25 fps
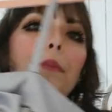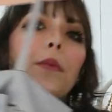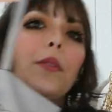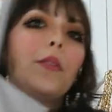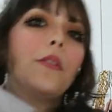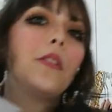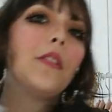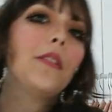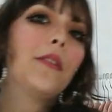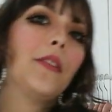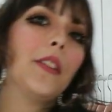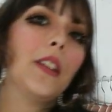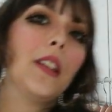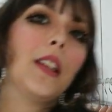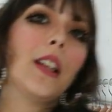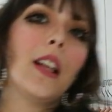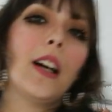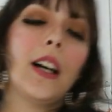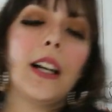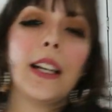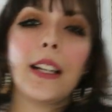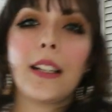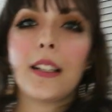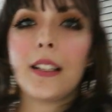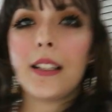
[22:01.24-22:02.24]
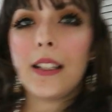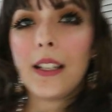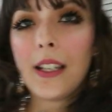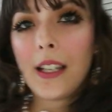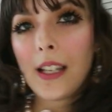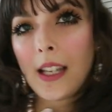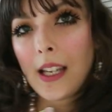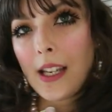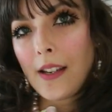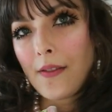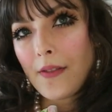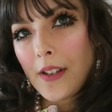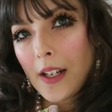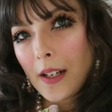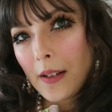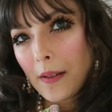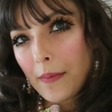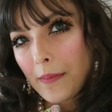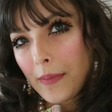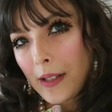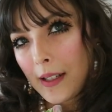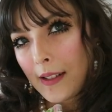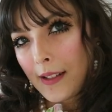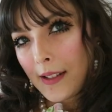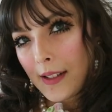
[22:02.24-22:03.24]
more of a like evening
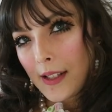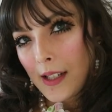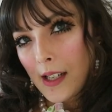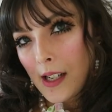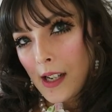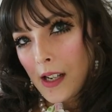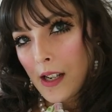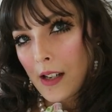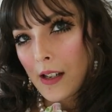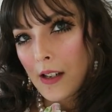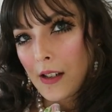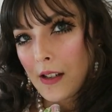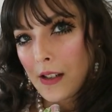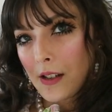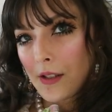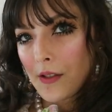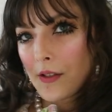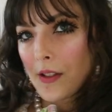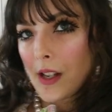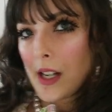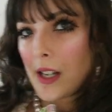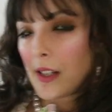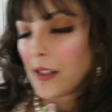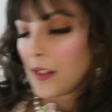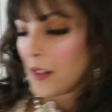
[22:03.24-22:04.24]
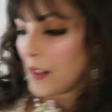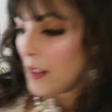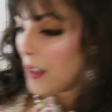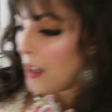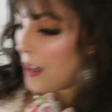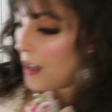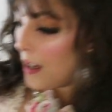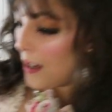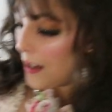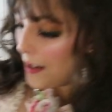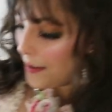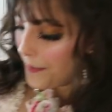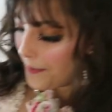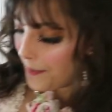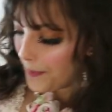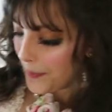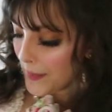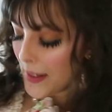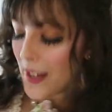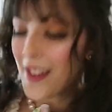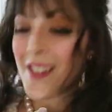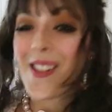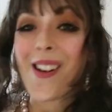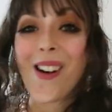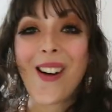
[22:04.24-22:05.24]
party kind of dress. Um,
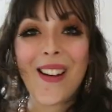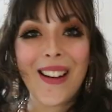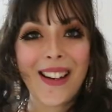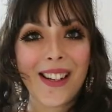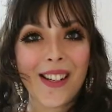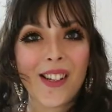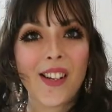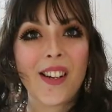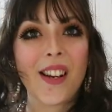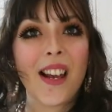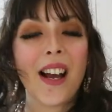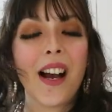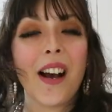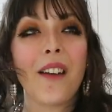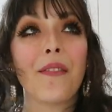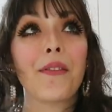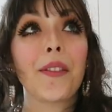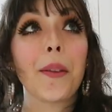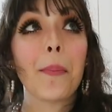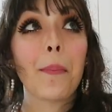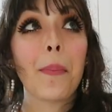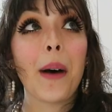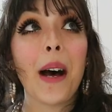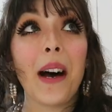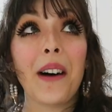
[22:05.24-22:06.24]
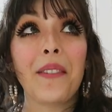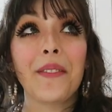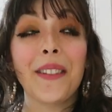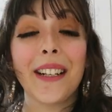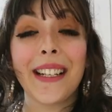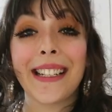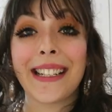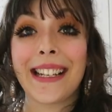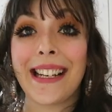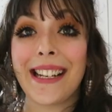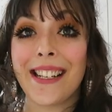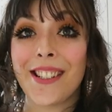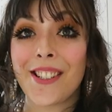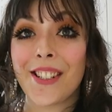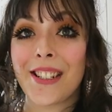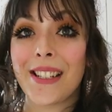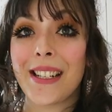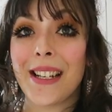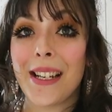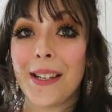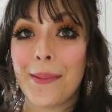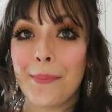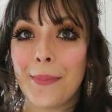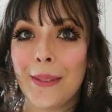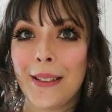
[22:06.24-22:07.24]
I actually have the perfect occasion
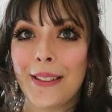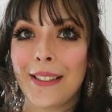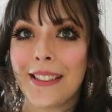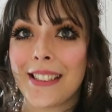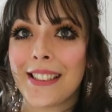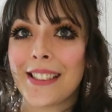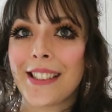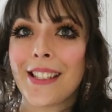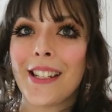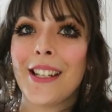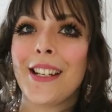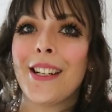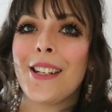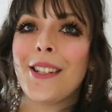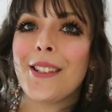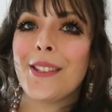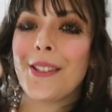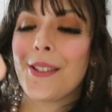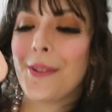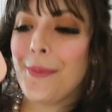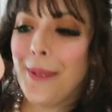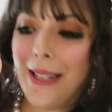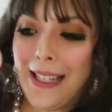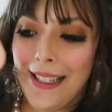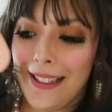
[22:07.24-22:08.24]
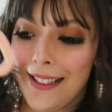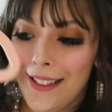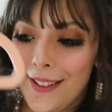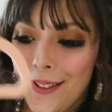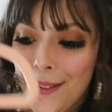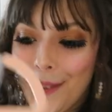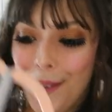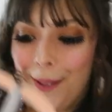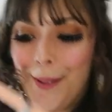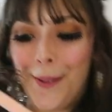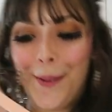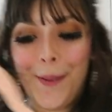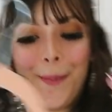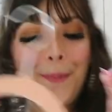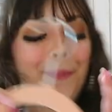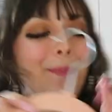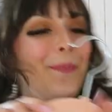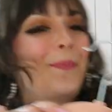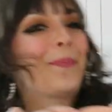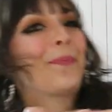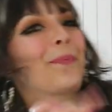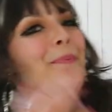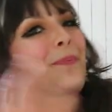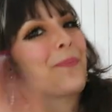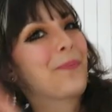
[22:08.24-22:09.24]
in mind to wear this too.
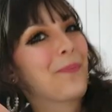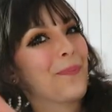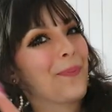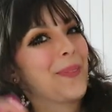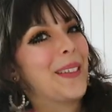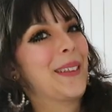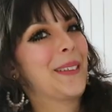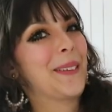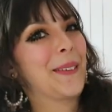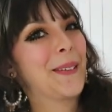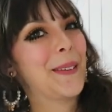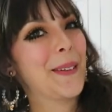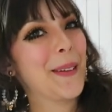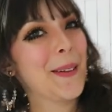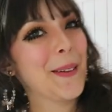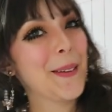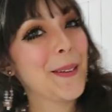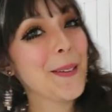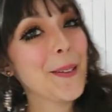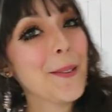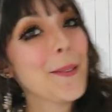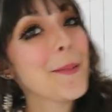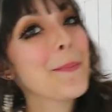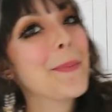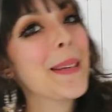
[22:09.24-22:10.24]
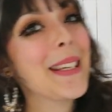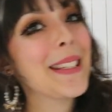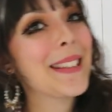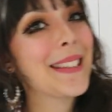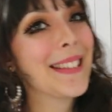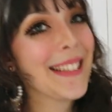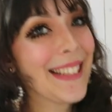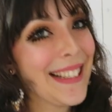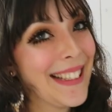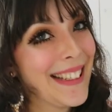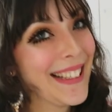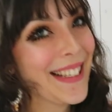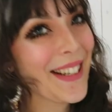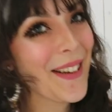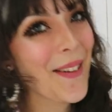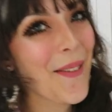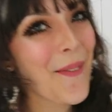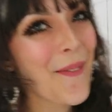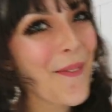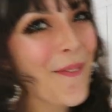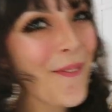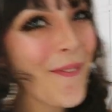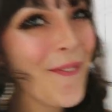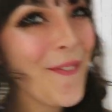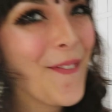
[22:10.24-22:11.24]
So you'll be seeing it
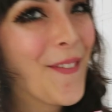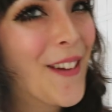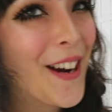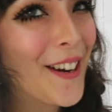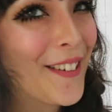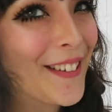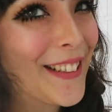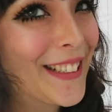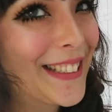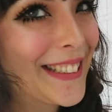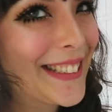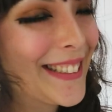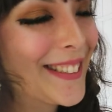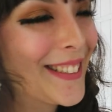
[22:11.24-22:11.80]
very